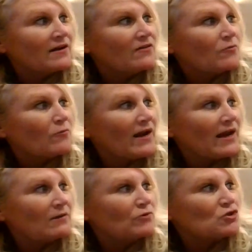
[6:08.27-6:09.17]
and the
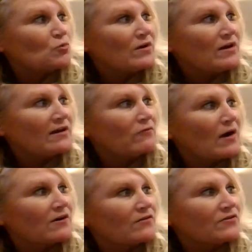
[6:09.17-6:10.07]
rain, which would have
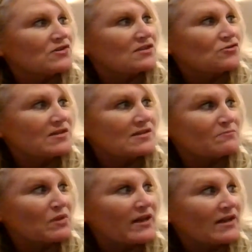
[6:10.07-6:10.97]
watered thirsty trees and
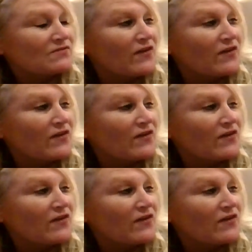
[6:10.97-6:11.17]
plants,